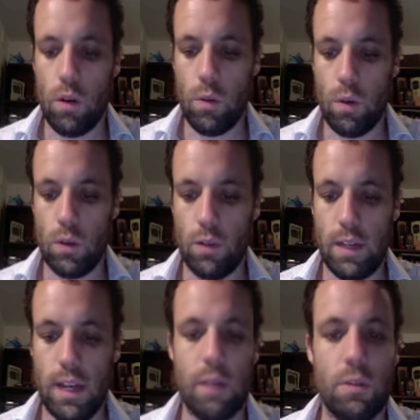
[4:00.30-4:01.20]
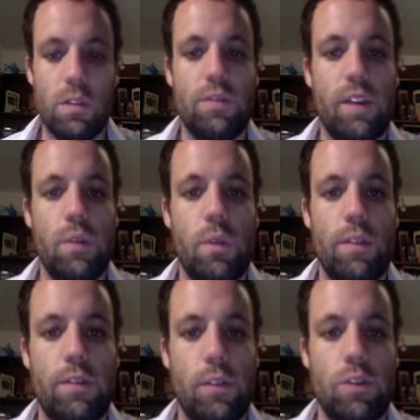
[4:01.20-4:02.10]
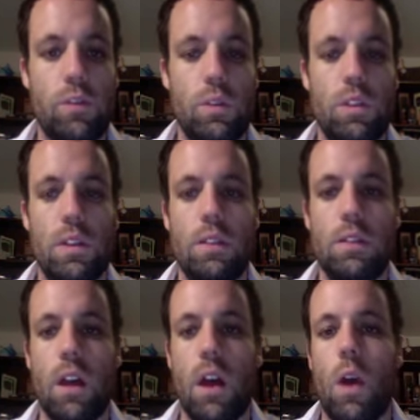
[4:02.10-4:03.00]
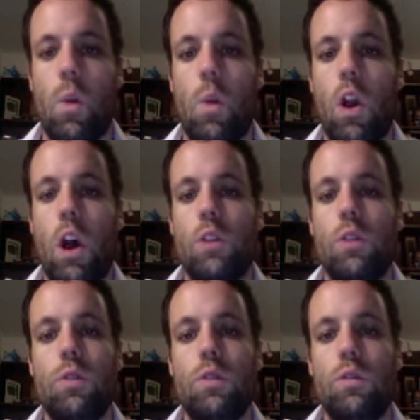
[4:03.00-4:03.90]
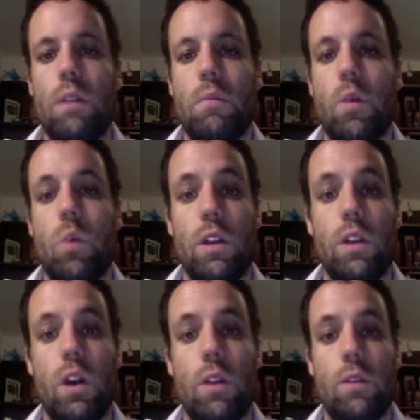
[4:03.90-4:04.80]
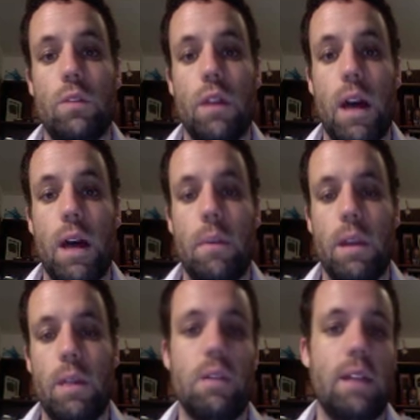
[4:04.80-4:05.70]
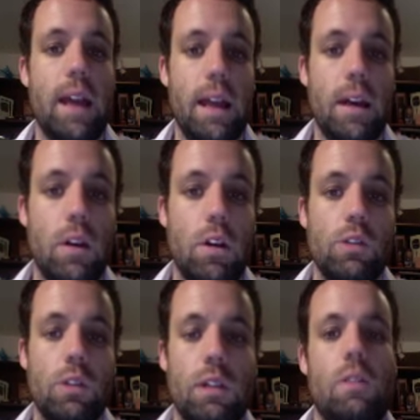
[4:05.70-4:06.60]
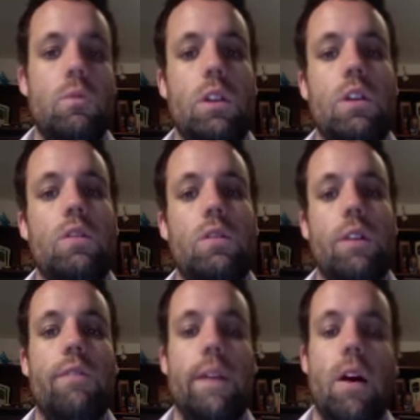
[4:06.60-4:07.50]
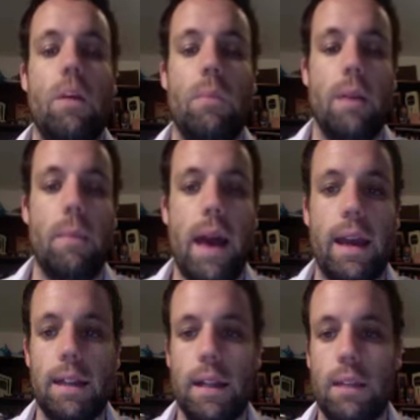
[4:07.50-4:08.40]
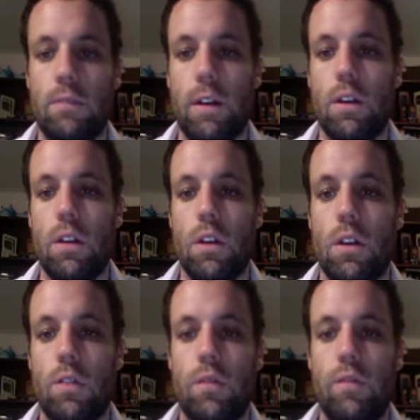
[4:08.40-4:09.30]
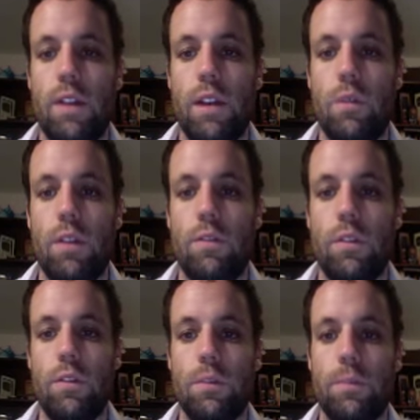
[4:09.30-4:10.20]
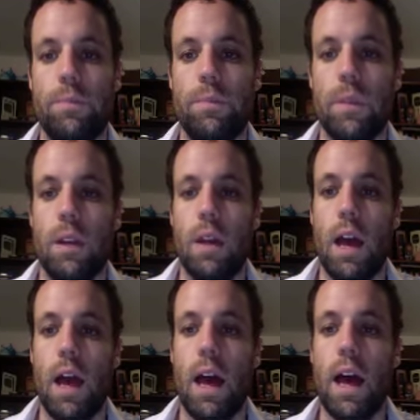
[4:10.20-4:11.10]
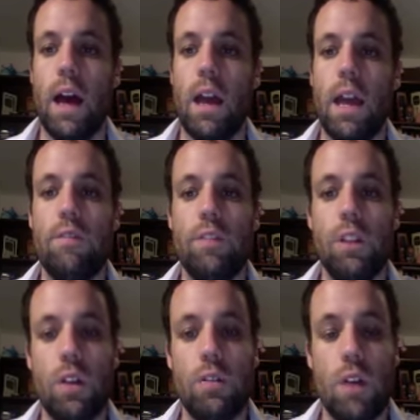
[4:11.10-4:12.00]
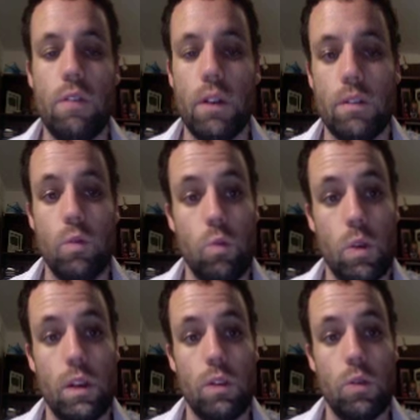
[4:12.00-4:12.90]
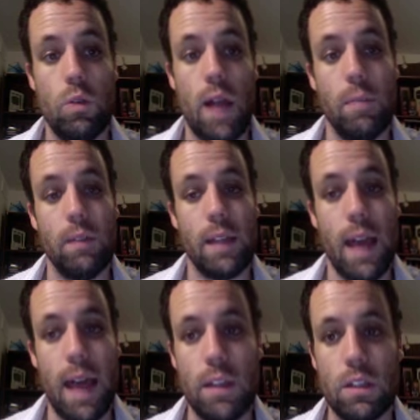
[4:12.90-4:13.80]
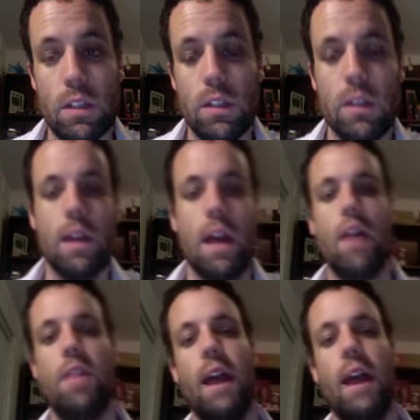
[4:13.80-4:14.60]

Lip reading: what you'll see in here, which is VMware Fusion, which is what I use to run my Windows emulator on, so I can run Windows software on my Mac, and that's run through VMware Fusion. Air Video Server is a really cool application that